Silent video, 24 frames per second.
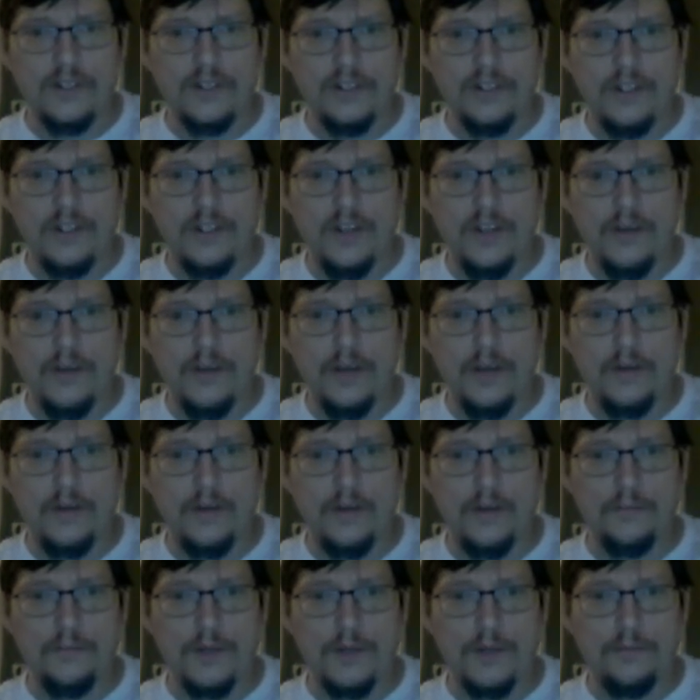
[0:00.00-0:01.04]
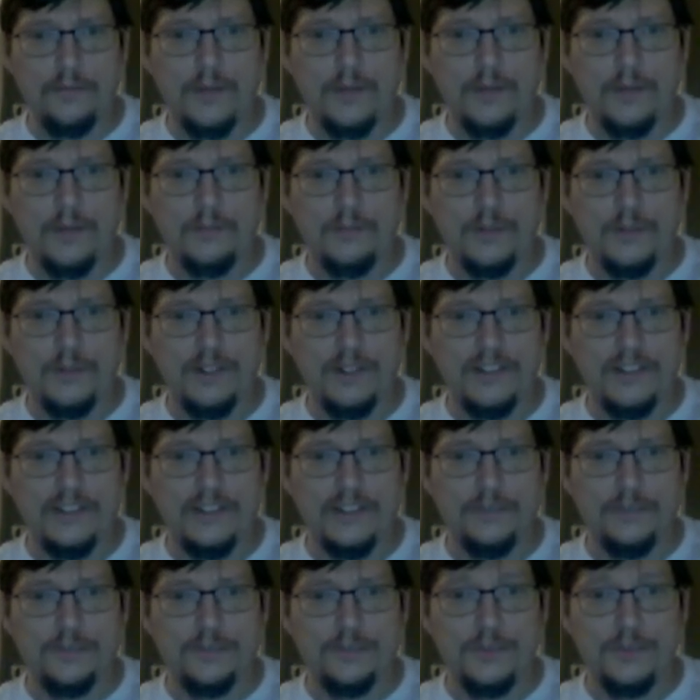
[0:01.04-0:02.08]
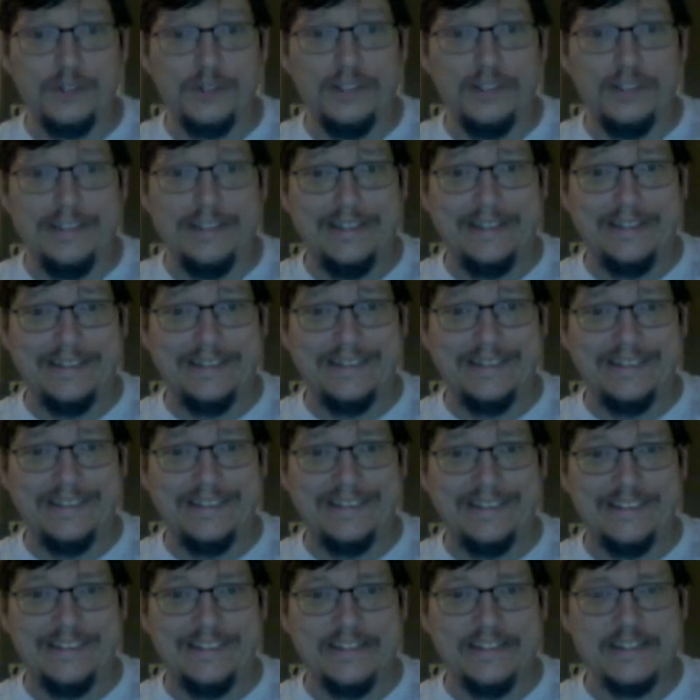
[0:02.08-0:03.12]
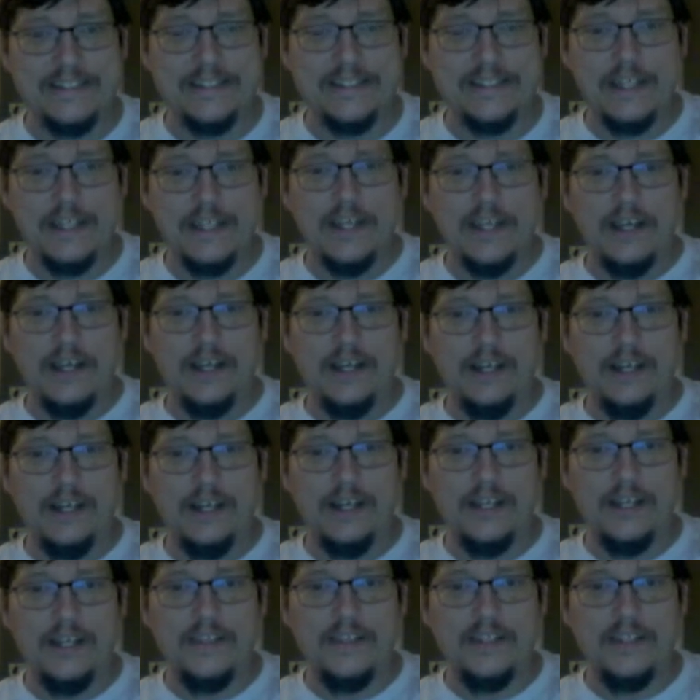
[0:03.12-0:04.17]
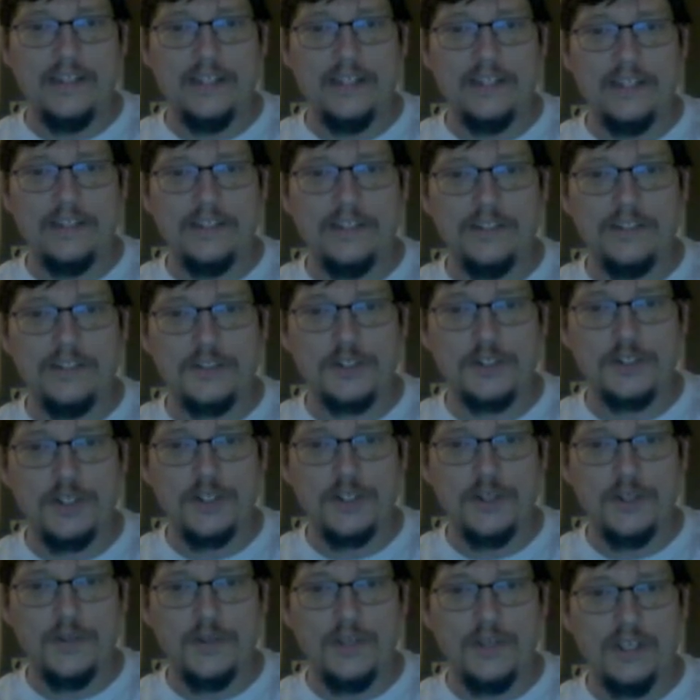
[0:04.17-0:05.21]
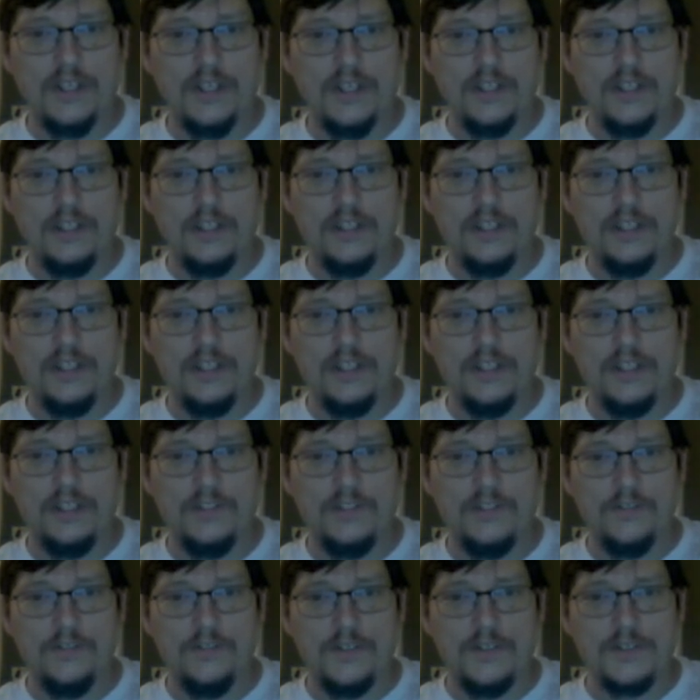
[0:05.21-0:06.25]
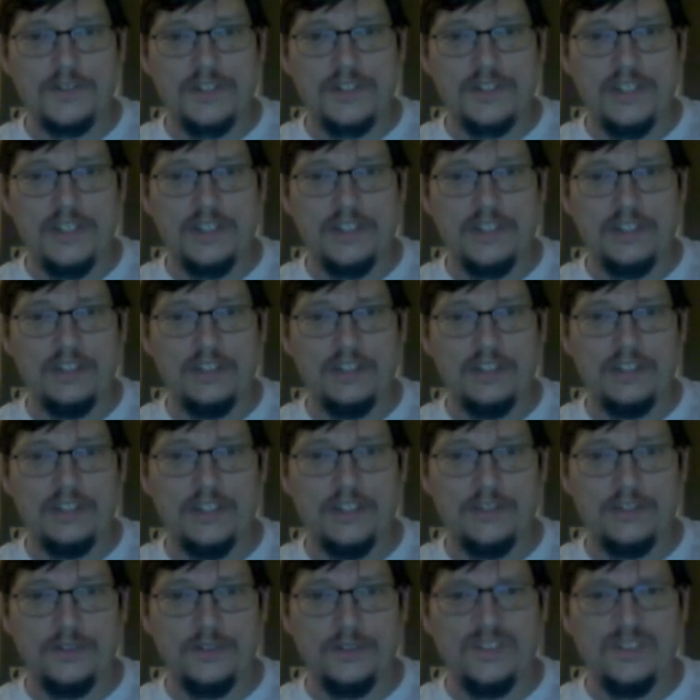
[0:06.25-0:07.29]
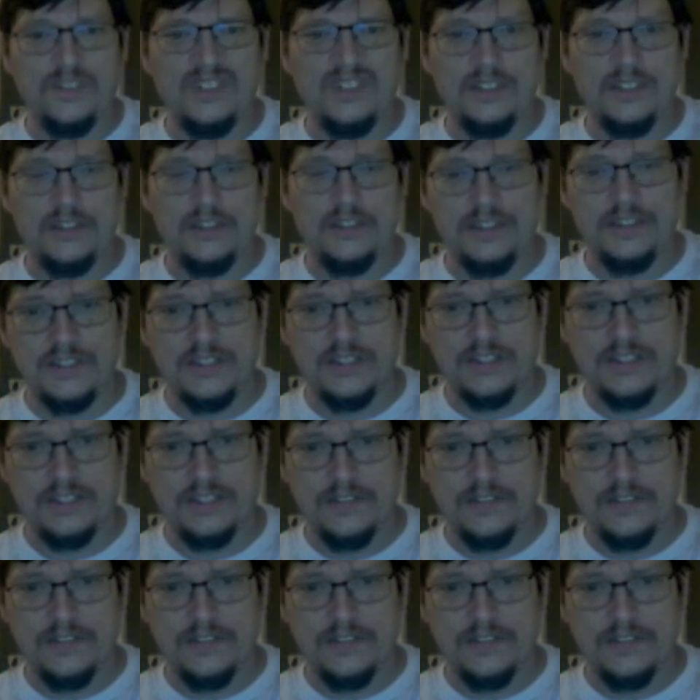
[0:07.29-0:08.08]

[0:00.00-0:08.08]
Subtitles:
I'm really really getting into this, and then I get into the show, and the first thing they do is,